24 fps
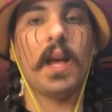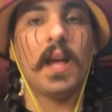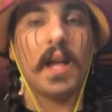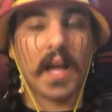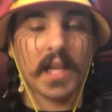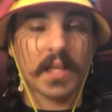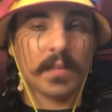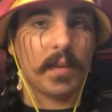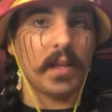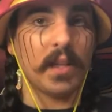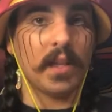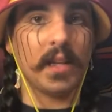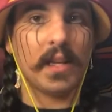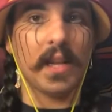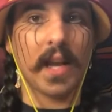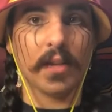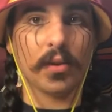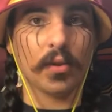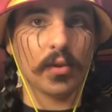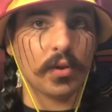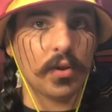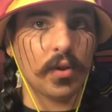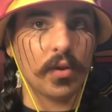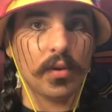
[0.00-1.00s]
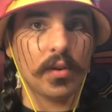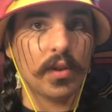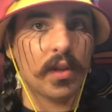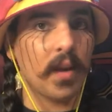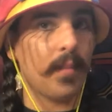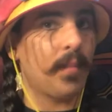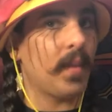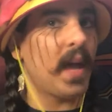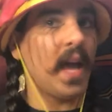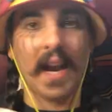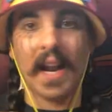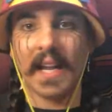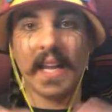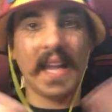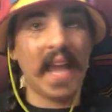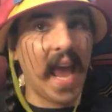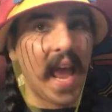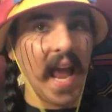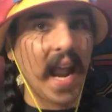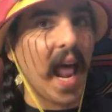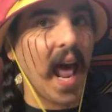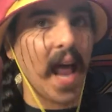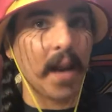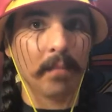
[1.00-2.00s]
That's been the dental tooth tip. And I
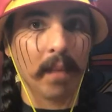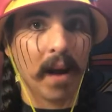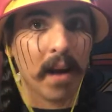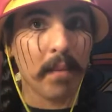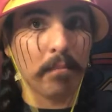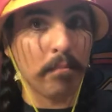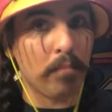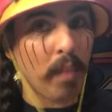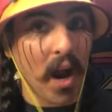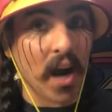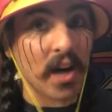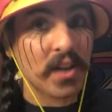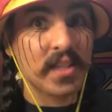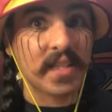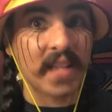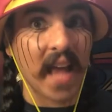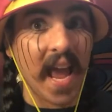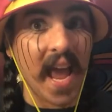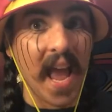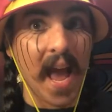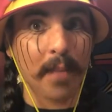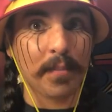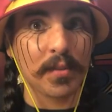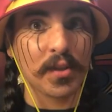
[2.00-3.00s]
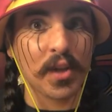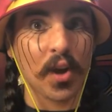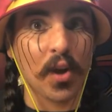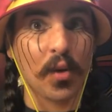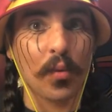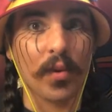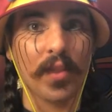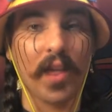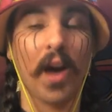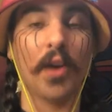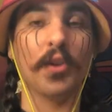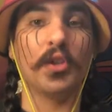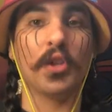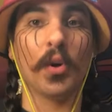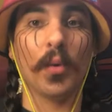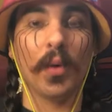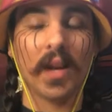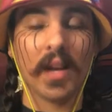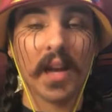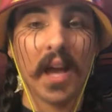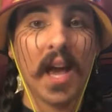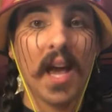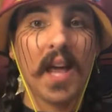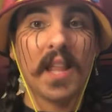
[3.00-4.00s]
can't end my birthday episode without
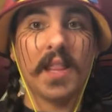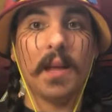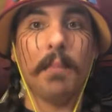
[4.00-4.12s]
doing